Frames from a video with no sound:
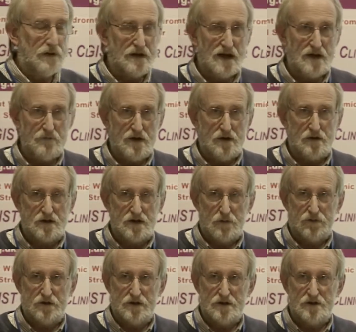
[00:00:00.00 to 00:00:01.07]
came out a
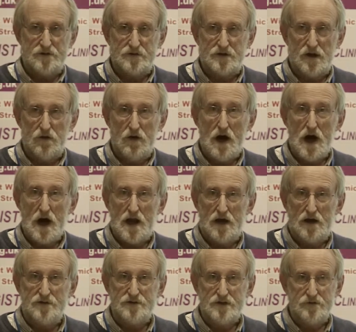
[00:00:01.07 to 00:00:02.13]
couple of years ago
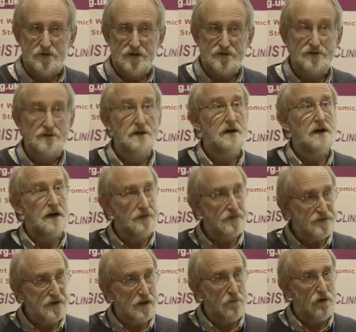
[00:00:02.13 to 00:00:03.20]
highlighting this and
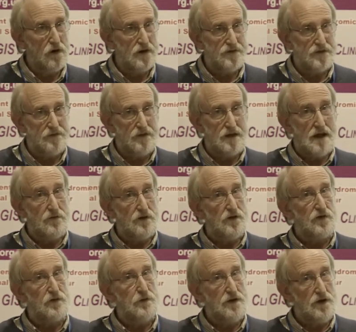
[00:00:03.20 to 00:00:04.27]
summarising the
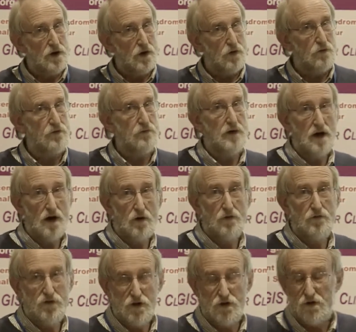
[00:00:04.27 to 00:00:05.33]
evidence we knew from the whole
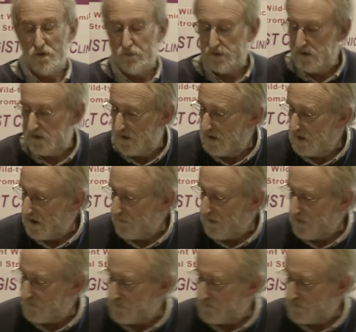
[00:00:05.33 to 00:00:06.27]
of Europe about